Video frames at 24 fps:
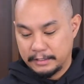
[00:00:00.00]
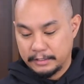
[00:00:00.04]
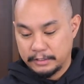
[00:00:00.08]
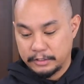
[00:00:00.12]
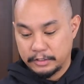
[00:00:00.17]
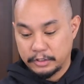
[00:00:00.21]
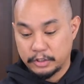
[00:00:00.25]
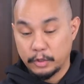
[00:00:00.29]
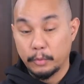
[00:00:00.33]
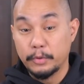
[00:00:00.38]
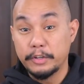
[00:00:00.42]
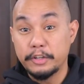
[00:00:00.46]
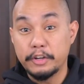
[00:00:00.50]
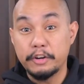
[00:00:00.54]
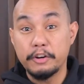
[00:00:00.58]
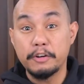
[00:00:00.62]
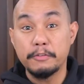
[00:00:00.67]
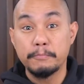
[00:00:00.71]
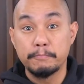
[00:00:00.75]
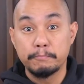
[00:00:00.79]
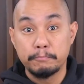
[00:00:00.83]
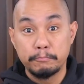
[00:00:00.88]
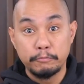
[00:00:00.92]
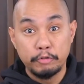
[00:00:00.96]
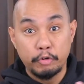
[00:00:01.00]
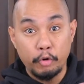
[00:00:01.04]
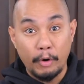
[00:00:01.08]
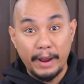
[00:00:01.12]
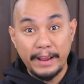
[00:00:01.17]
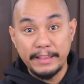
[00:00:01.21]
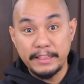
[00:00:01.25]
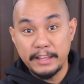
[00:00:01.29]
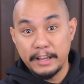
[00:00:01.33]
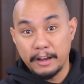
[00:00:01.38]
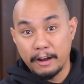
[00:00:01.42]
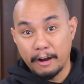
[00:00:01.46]
So when you're
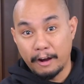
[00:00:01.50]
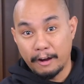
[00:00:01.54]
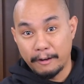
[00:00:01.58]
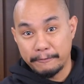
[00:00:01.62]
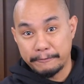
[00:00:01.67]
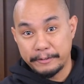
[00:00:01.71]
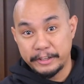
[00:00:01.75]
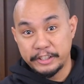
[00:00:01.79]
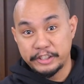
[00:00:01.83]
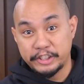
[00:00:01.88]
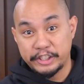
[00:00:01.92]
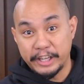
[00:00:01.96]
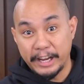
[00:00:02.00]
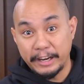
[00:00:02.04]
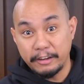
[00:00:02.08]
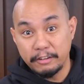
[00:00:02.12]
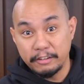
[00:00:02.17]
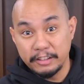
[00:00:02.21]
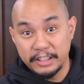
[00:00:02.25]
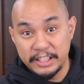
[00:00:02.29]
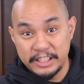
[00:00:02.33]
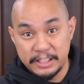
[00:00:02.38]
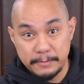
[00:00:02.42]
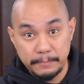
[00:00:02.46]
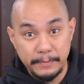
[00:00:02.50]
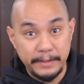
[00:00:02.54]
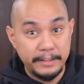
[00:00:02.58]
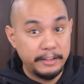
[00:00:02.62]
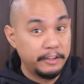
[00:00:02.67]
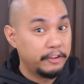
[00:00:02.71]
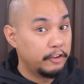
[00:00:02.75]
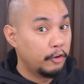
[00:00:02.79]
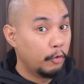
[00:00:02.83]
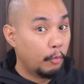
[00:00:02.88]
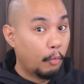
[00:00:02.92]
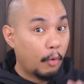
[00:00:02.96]
grinding coffee, generally speaking,
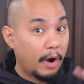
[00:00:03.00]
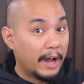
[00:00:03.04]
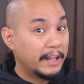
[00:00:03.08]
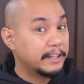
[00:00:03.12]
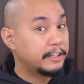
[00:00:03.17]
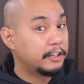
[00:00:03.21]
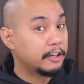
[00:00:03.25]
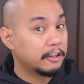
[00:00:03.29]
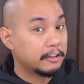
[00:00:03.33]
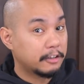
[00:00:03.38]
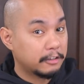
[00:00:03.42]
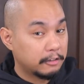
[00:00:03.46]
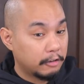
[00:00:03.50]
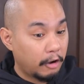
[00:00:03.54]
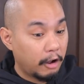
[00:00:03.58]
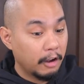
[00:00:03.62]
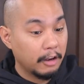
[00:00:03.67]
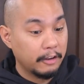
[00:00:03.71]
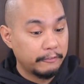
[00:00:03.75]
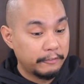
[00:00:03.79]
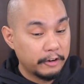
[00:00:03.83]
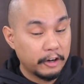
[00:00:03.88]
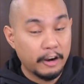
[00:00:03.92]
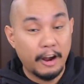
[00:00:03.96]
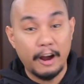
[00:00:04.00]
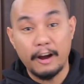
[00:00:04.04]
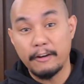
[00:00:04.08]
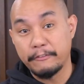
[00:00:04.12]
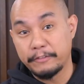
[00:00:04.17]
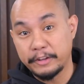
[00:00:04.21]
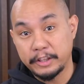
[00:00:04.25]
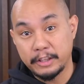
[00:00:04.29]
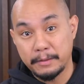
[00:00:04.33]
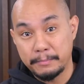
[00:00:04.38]
you want all of your coffee to